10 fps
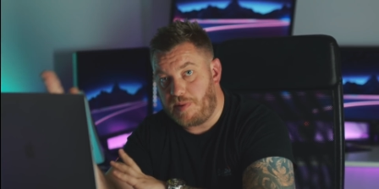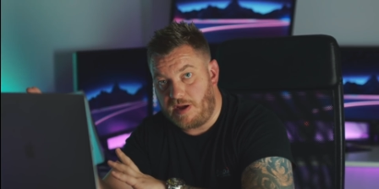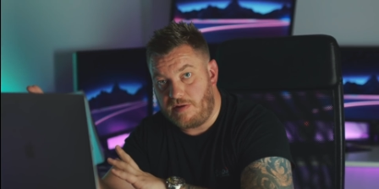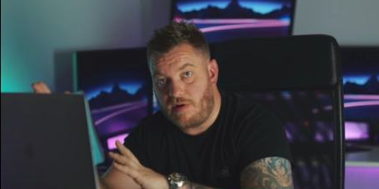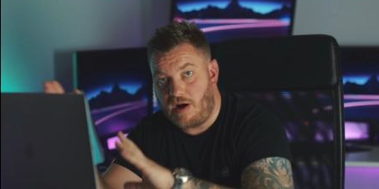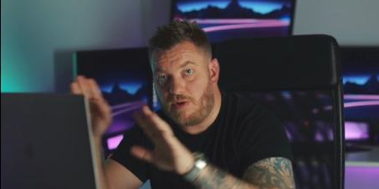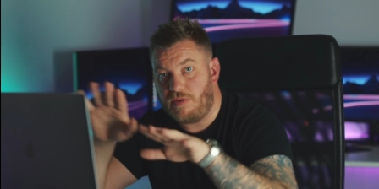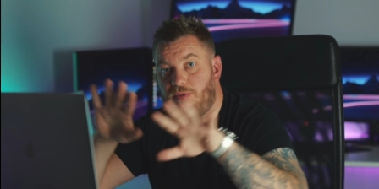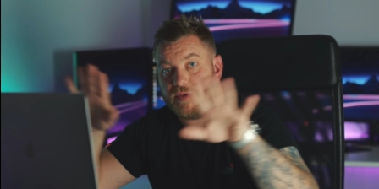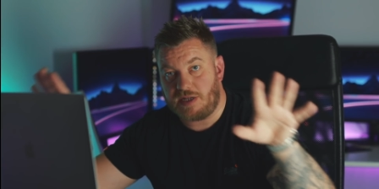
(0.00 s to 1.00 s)
B
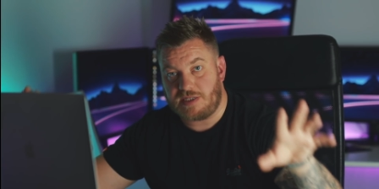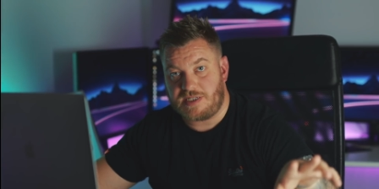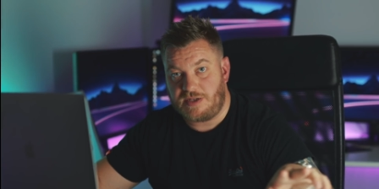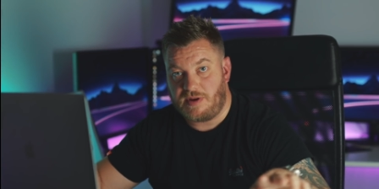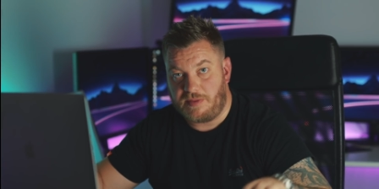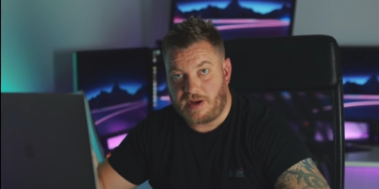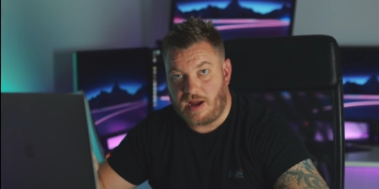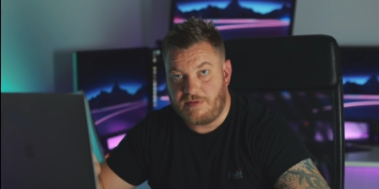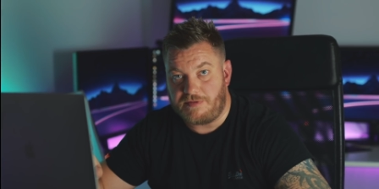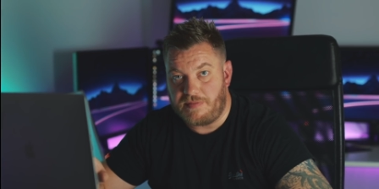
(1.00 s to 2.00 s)
roll. We can see where we're
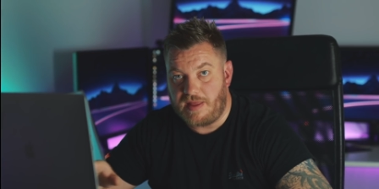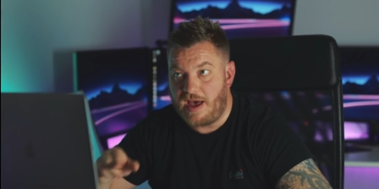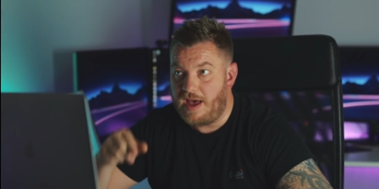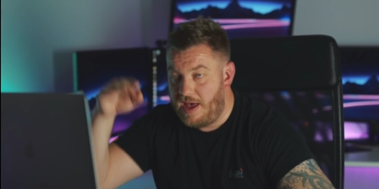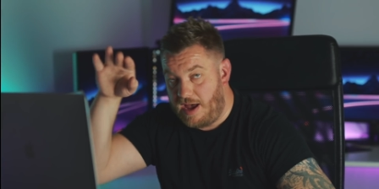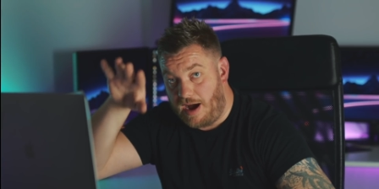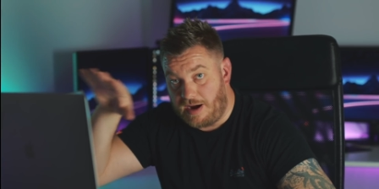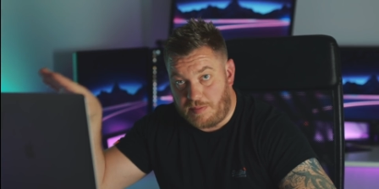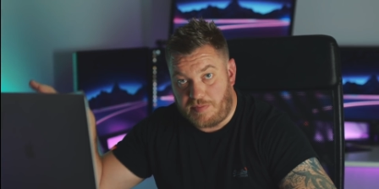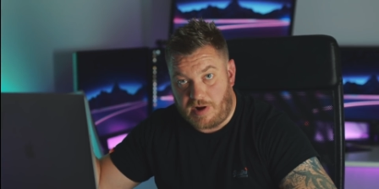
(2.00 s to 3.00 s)
going from there. I
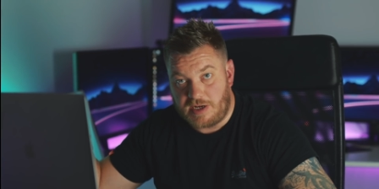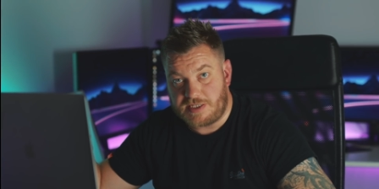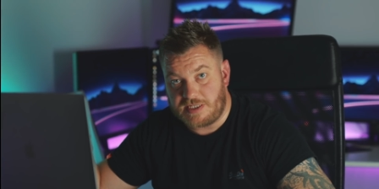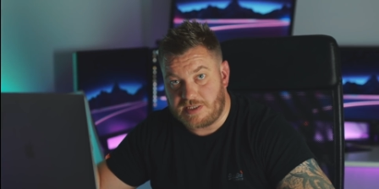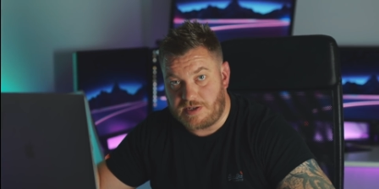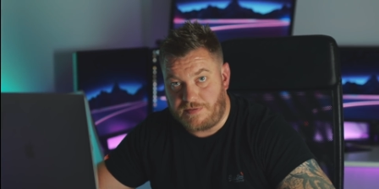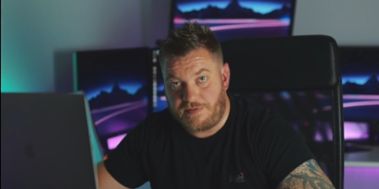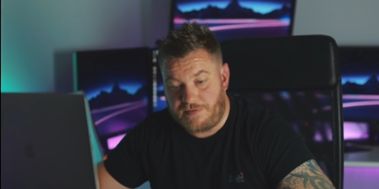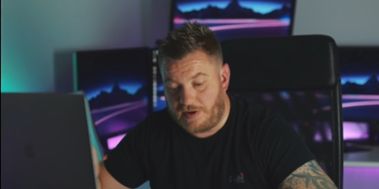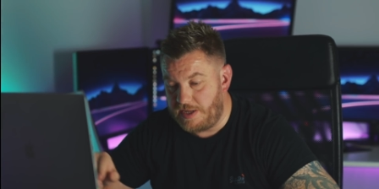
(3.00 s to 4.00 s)
can branch things off
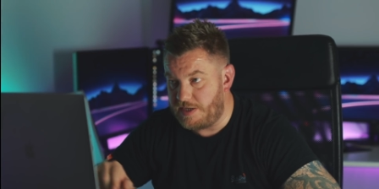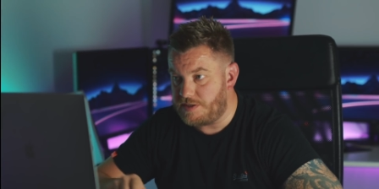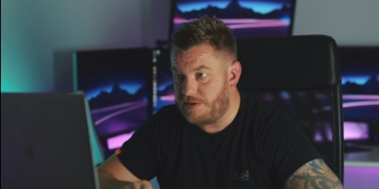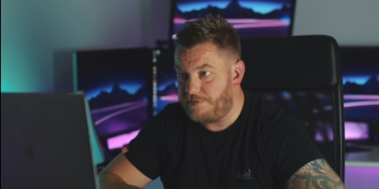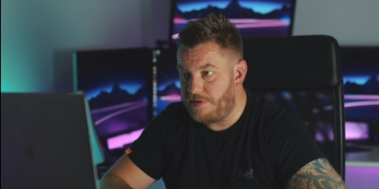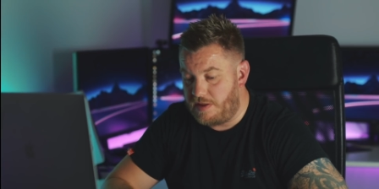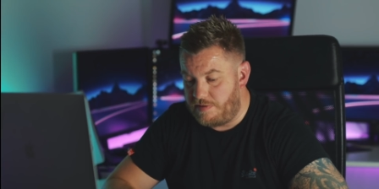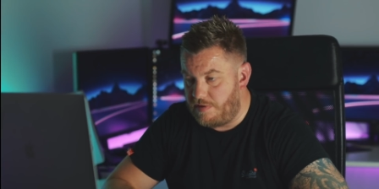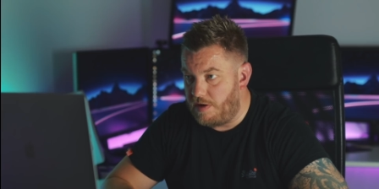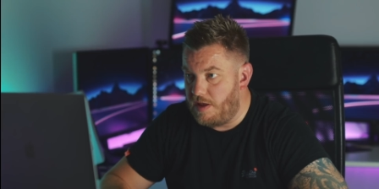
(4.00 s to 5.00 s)
if I need to
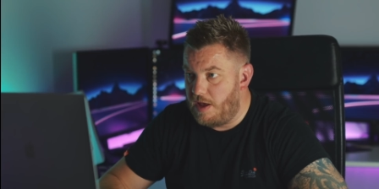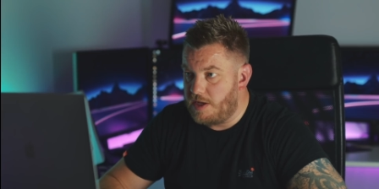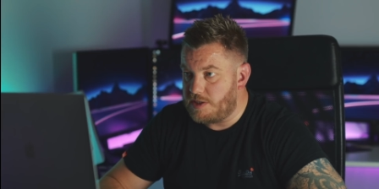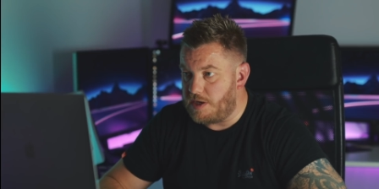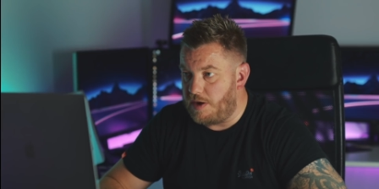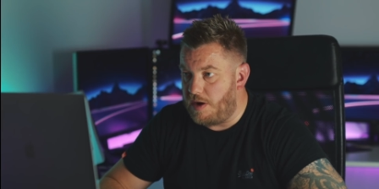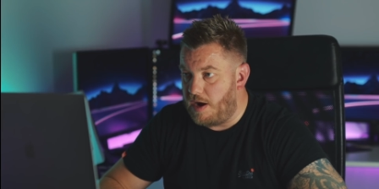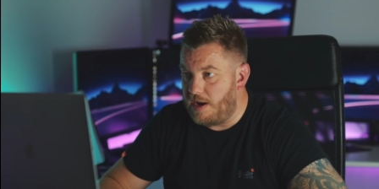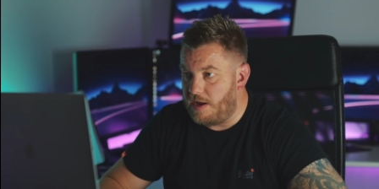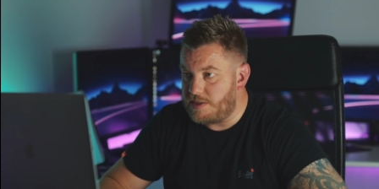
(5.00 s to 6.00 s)
further on. So
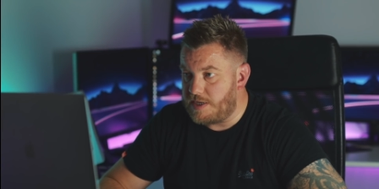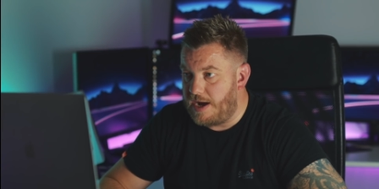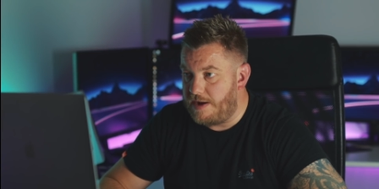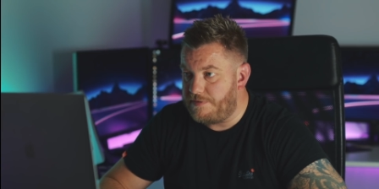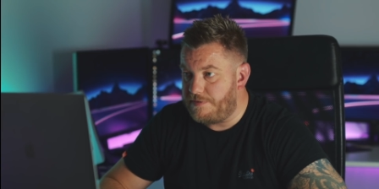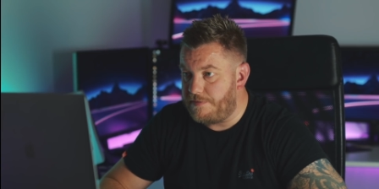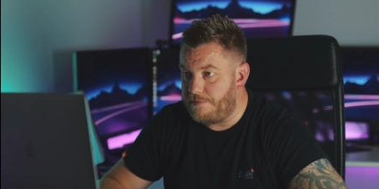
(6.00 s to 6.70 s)
I like to have